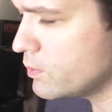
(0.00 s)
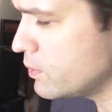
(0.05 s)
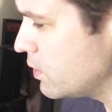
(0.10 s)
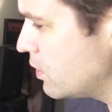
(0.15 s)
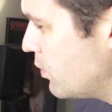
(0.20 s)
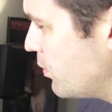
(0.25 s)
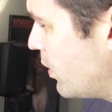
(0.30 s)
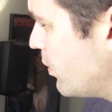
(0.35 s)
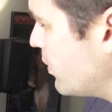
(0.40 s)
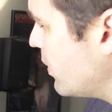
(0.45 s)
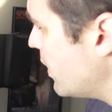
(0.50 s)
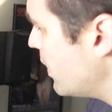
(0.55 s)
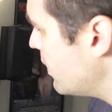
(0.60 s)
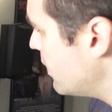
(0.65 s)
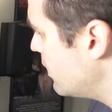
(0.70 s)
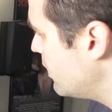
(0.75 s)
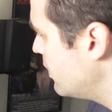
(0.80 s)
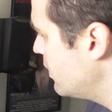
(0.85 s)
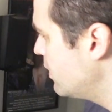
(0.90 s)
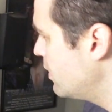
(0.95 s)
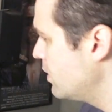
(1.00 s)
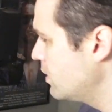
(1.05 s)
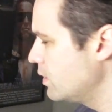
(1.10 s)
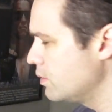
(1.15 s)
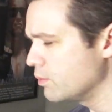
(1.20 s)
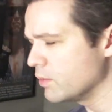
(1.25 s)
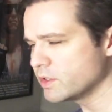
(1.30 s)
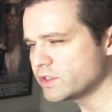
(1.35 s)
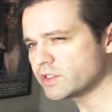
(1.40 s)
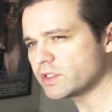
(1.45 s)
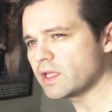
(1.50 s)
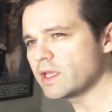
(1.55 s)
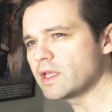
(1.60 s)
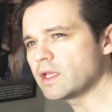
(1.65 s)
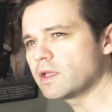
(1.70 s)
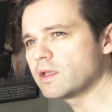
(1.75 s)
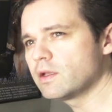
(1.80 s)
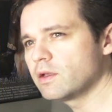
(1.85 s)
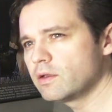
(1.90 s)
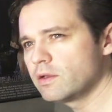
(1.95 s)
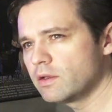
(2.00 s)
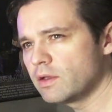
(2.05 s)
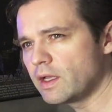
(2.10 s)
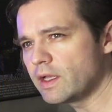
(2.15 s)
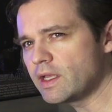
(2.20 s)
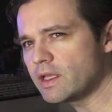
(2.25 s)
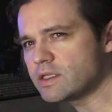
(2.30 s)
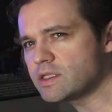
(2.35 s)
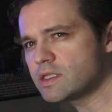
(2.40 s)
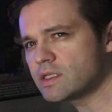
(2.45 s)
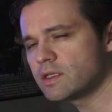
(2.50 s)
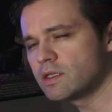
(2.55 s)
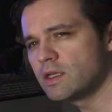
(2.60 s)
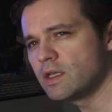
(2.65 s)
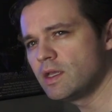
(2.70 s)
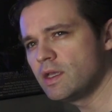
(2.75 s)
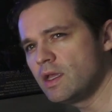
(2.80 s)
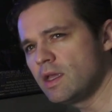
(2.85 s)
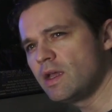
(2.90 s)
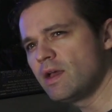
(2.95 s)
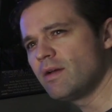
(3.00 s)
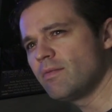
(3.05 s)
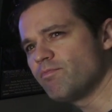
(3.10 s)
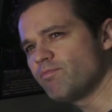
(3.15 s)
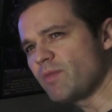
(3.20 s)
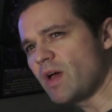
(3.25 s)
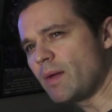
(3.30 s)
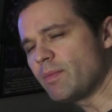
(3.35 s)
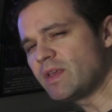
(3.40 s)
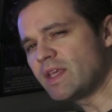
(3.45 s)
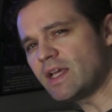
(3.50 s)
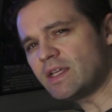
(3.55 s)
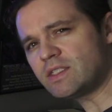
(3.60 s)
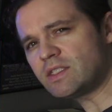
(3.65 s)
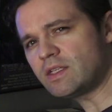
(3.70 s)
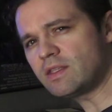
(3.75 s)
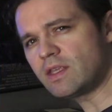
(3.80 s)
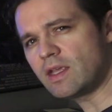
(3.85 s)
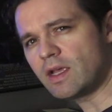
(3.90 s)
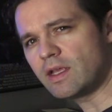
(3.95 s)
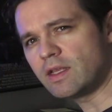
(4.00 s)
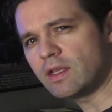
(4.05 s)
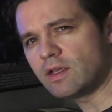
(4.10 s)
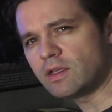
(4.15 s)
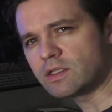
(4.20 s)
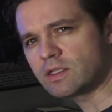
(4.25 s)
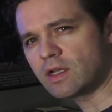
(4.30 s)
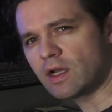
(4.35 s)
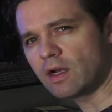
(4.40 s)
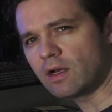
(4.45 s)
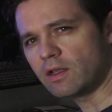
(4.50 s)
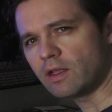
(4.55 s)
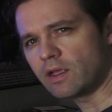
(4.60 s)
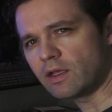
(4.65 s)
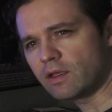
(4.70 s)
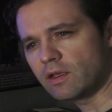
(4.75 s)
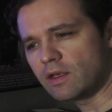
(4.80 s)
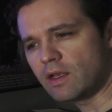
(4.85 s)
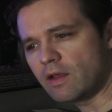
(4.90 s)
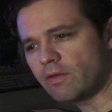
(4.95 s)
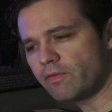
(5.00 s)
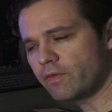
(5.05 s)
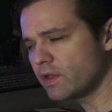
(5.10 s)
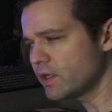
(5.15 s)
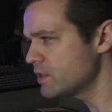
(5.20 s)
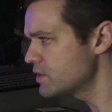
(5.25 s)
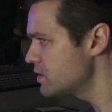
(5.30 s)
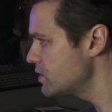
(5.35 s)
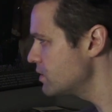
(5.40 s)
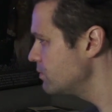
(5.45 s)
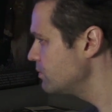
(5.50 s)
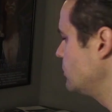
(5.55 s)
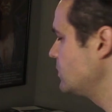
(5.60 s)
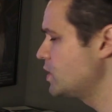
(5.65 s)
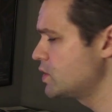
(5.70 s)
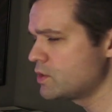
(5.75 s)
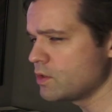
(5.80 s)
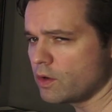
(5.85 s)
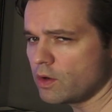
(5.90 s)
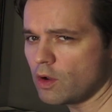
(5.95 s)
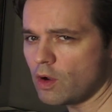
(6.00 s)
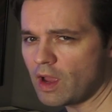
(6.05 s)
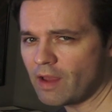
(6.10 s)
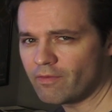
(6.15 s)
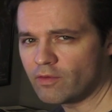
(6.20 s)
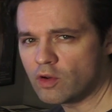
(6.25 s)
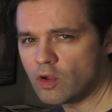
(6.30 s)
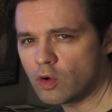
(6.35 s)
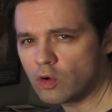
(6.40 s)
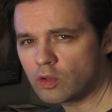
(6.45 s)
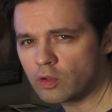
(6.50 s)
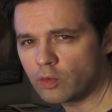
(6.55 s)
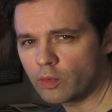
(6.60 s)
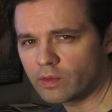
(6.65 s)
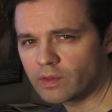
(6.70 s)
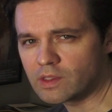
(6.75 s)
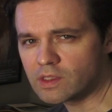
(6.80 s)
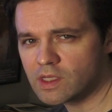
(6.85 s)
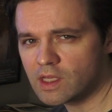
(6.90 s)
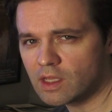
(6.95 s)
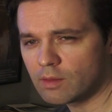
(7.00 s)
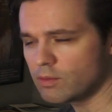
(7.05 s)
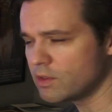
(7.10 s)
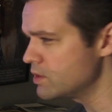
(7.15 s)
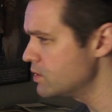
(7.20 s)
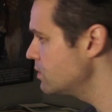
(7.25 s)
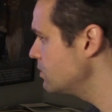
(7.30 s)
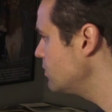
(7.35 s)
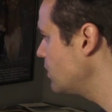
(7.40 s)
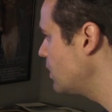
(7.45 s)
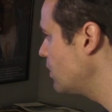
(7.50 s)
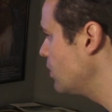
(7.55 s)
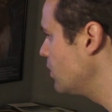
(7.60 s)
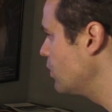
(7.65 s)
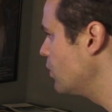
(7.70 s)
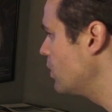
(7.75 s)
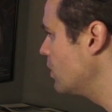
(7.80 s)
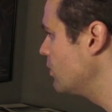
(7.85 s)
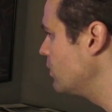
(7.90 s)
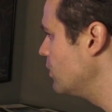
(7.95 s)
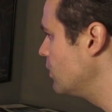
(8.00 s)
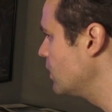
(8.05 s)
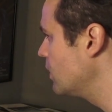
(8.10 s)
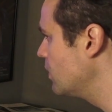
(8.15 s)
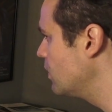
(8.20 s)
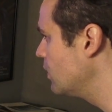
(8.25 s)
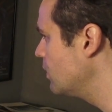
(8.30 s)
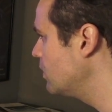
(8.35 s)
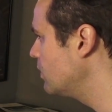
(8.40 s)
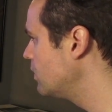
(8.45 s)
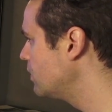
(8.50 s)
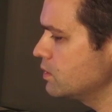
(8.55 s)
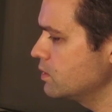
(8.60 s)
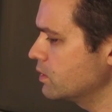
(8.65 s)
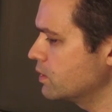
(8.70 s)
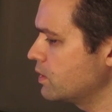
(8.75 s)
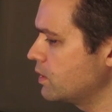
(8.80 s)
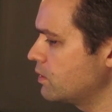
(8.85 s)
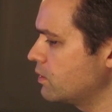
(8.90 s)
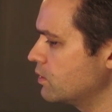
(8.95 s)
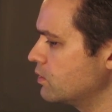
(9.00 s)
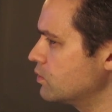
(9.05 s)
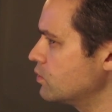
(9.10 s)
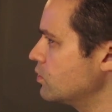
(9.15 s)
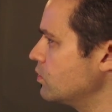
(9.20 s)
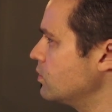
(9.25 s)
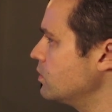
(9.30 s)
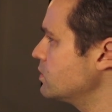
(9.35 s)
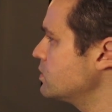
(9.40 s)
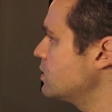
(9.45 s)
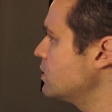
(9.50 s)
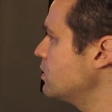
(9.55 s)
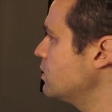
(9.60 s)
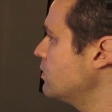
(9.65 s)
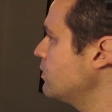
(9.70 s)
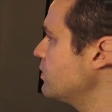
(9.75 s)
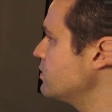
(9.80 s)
You gotta remember that. Much like, I'm guessing the idea is kind of like a Netflix. So no, I have no clue what this game is. I don't know what I'm doing at all. Looking at the controls here.